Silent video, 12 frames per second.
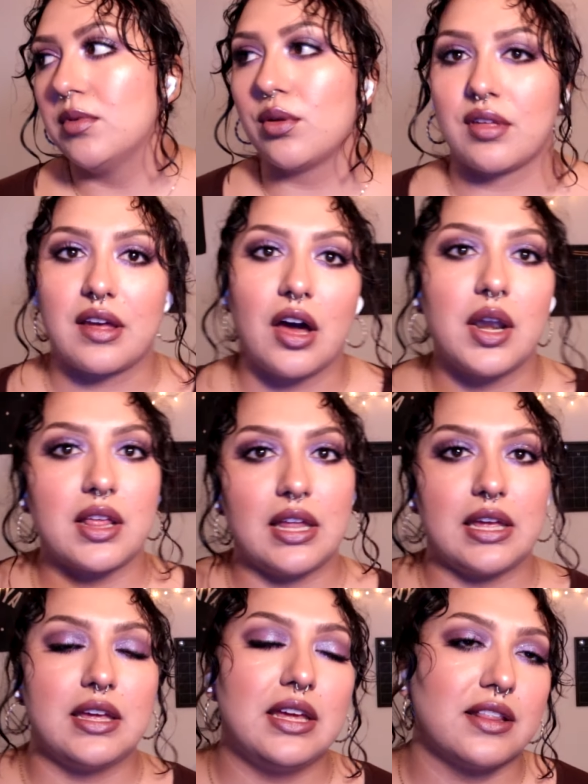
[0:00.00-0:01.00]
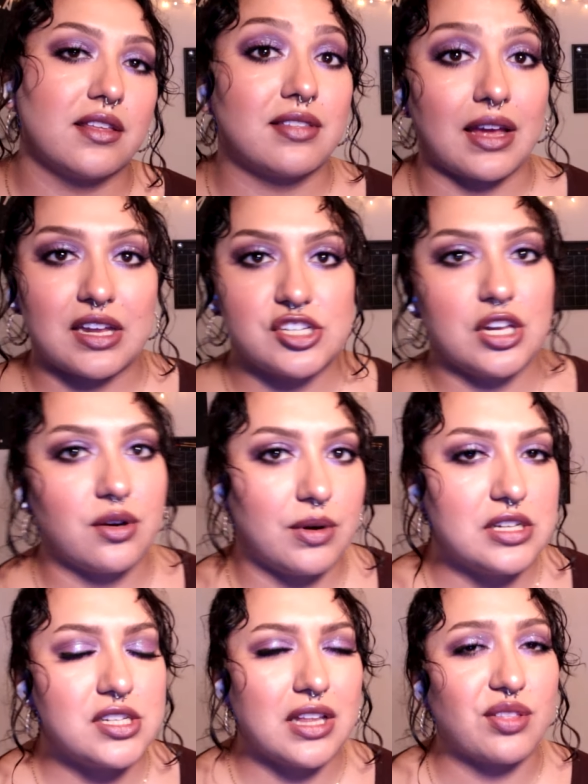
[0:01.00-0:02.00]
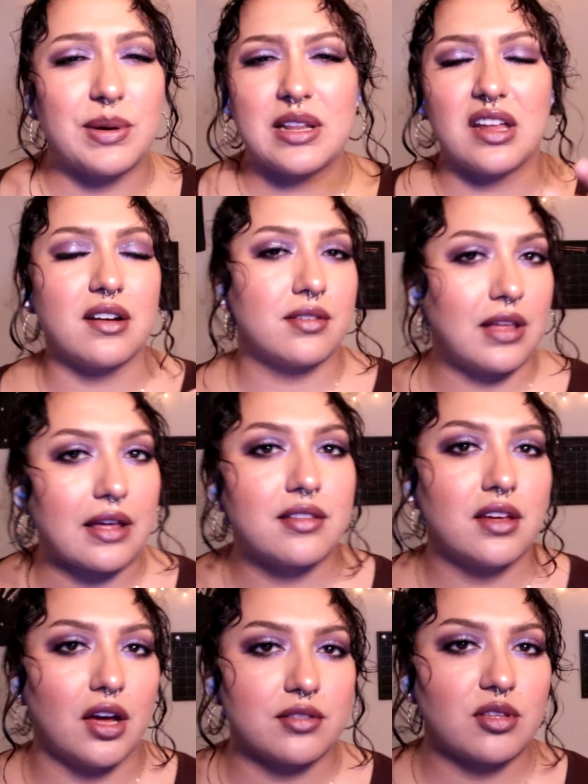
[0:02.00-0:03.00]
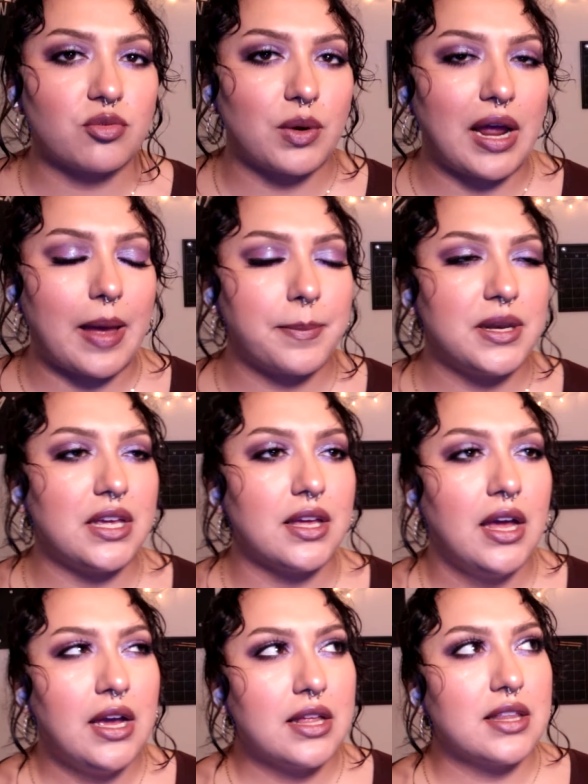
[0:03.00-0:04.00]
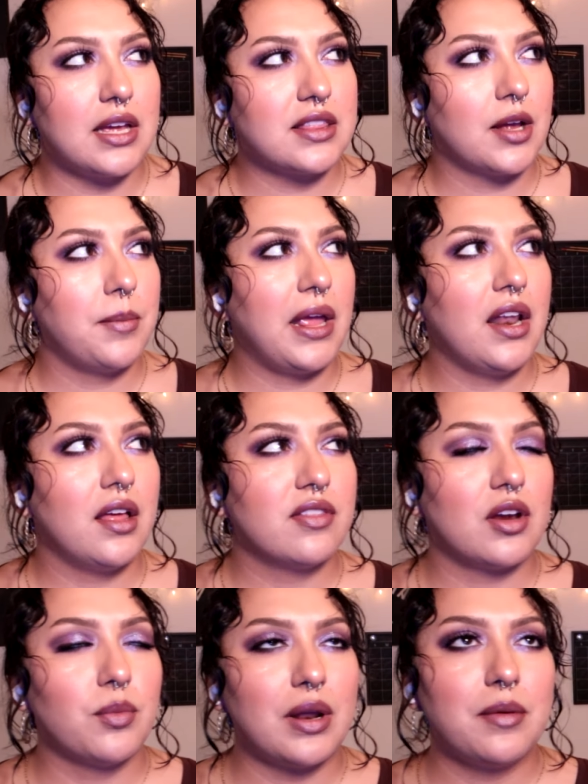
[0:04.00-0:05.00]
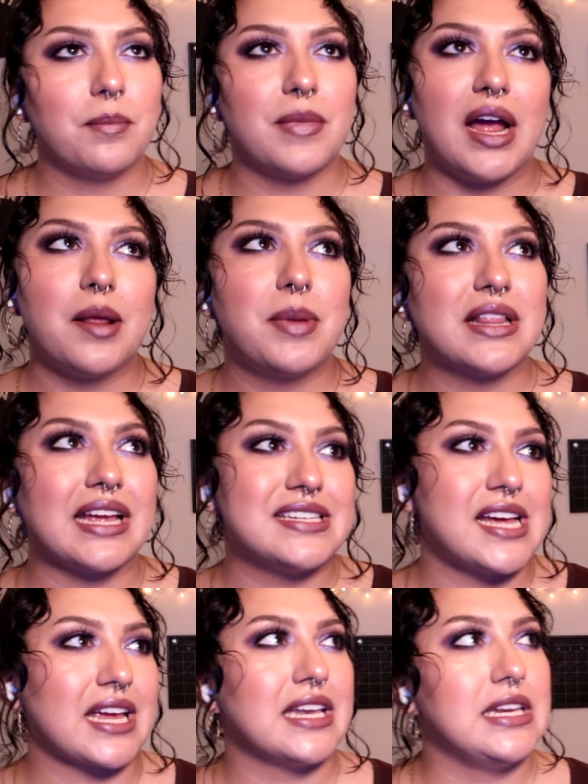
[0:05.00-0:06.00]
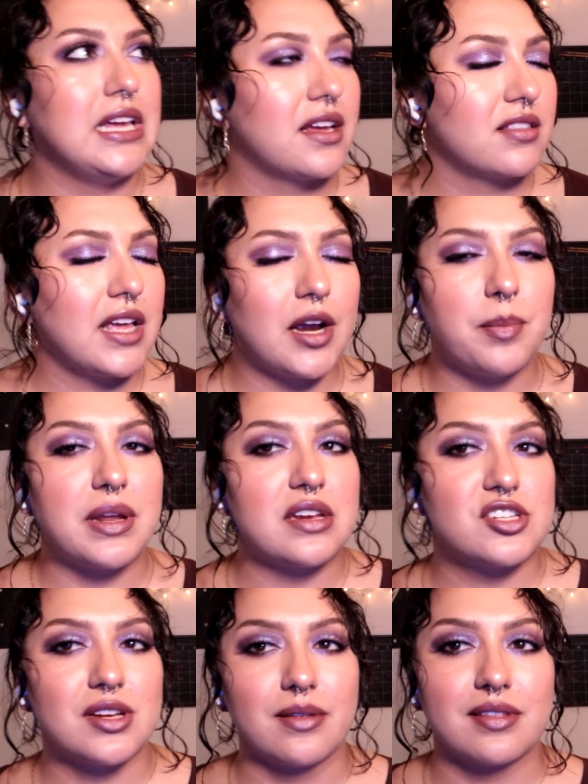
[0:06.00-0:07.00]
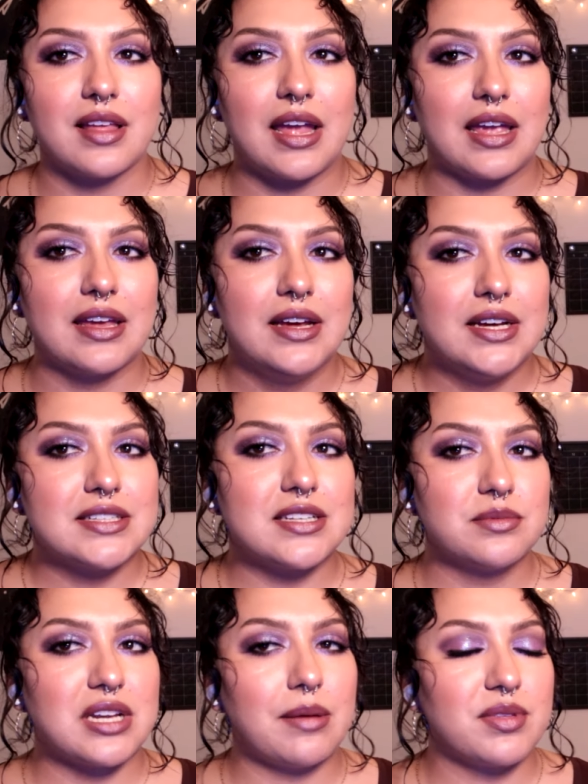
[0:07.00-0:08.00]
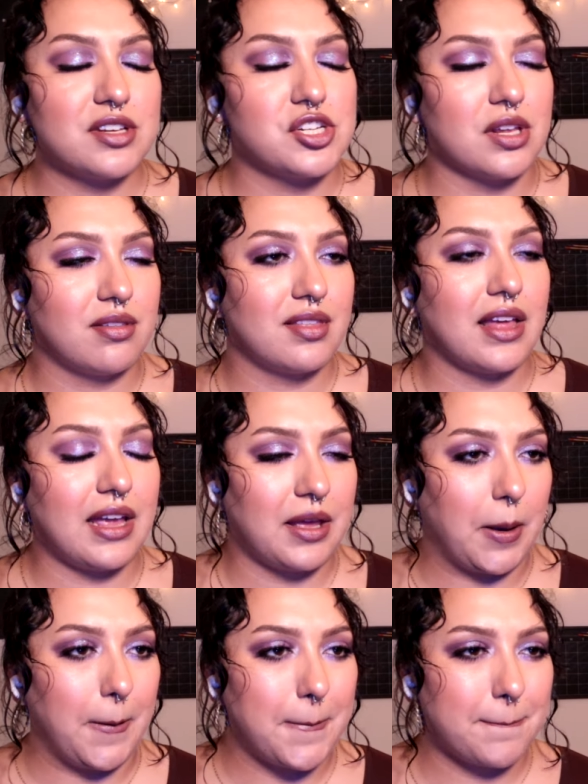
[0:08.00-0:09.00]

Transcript: those iconic, like in the second generation, that's when a lot of sexy concepts were happening. Like there may not, there would, might have been like technique there, but it's just like, sometimes it's just like,